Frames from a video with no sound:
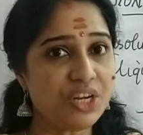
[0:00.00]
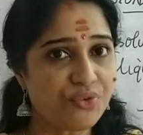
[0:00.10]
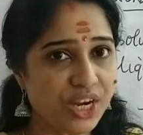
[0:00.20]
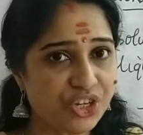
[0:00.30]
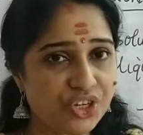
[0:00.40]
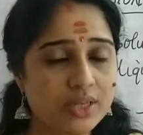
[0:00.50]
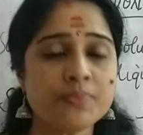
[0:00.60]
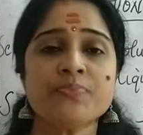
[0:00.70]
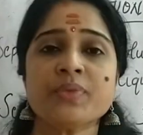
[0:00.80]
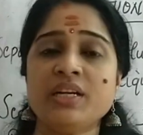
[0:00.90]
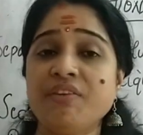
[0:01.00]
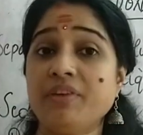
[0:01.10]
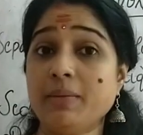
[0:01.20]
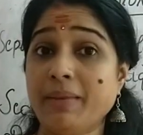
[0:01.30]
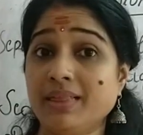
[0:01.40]
Filtration.
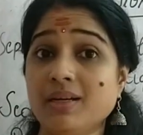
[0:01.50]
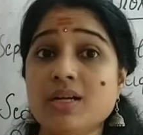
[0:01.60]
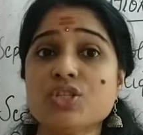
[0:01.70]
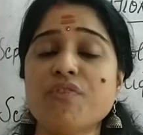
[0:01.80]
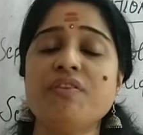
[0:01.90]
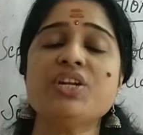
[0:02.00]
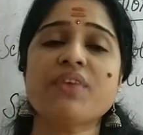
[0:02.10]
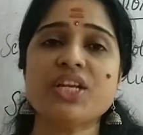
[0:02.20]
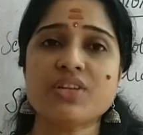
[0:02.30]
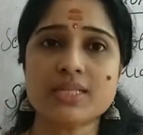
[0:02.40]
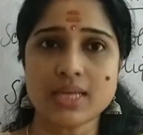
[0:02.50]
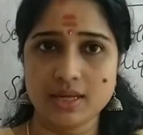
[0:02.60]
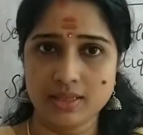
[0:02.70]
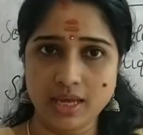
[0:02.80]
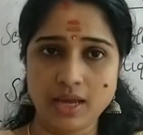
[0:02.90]
Different methods of filtrations
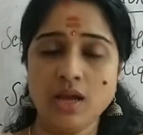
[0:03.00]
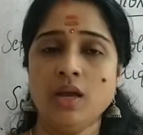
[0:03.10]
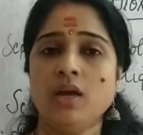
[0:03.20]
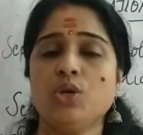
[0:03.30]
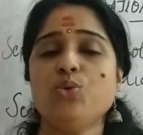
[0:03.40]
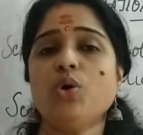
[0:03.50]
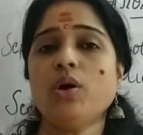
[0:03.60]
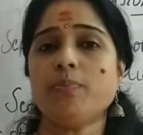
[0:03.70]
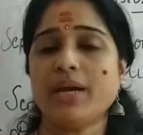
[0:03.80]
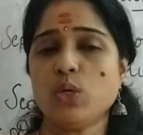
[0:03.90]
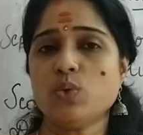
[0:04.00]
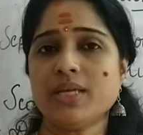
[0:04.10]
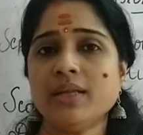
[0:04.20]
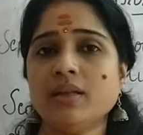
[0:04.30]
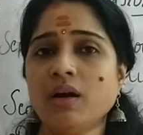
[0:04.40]
are there, by
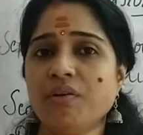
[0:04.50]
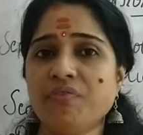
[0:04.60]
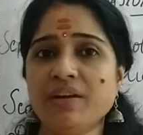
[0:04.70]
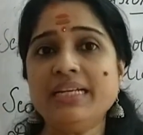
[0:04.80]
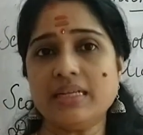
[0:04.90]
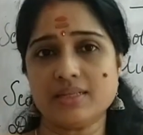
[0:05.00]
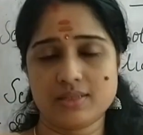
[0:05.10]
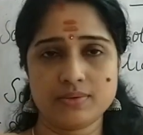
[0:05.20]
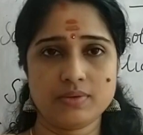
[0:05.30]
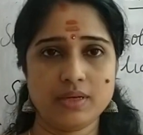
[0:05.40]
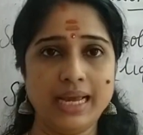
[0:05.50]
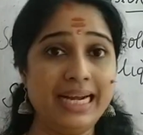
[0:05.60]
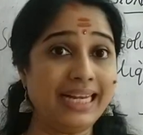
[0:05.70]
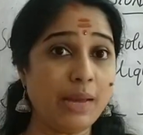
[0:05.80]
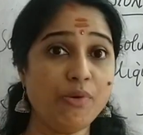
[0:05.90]
using the filters.
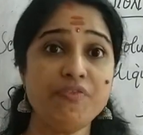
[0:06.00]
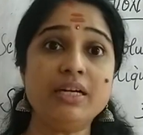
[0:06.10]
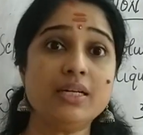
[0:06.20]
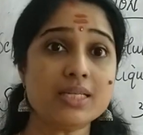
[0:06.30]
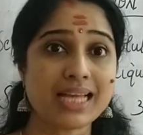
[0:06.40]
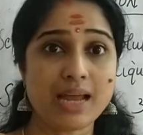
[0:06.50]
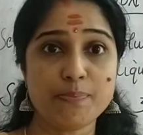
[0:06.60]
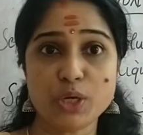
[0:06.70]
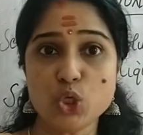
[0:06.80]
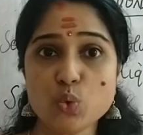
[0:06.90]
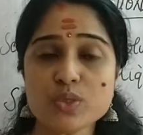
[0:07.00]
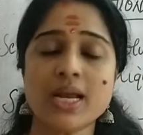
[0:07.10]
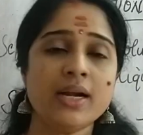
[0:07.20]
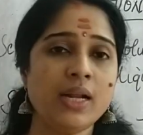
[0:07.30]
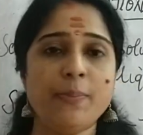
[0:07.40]
Any type of filters can be
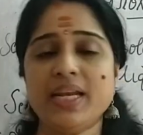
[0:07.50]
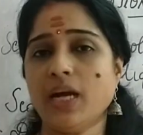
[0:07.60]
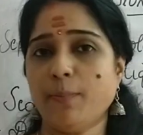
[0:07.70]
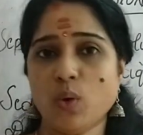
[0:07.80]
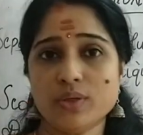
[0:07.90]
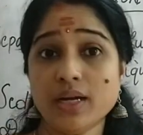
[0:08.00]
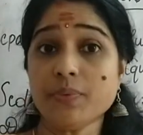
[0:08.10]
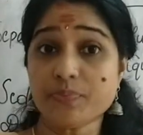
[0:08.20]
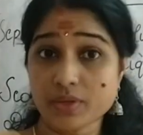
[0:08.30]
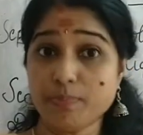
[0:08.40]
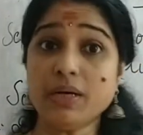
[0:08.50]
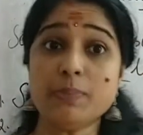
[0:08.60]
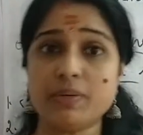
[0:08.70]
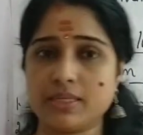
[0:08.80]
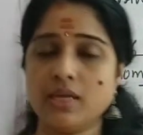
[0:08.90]
used depending upon the
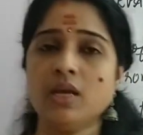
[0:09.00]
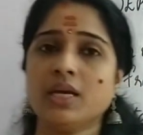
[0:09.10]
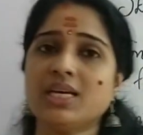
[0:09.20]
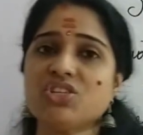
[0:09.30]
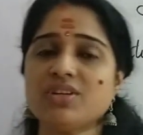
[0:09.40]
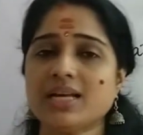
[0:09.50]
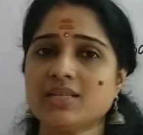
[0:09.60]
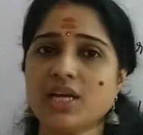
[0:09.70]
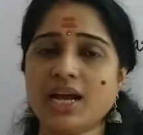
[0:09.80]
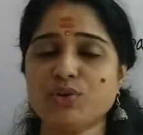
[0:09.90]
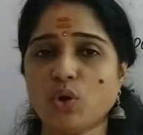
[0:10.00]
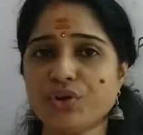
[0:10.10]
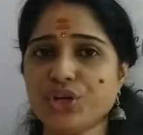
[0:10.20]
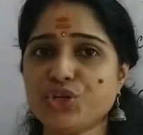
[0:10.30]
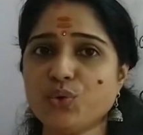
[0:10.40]
purpose. Kitchen, as I had
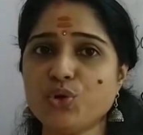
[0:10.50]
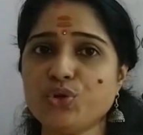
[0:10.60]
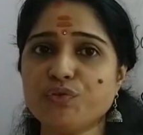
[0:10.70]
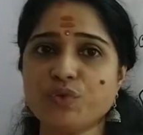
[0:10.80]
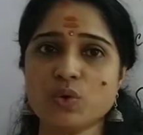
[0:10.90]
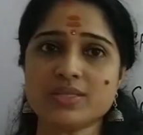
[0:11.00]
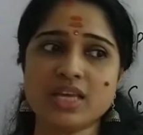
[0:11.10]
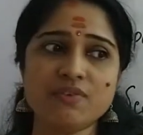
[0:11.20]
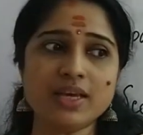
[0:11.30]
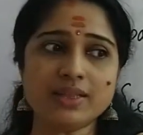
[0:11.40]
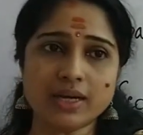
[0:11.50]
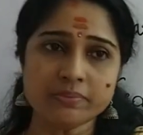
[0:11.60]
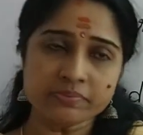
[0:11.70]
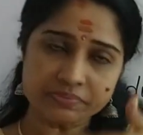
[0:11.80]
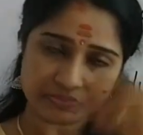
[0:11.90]
already told you, for saving
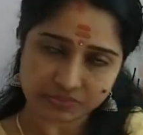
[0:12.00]
the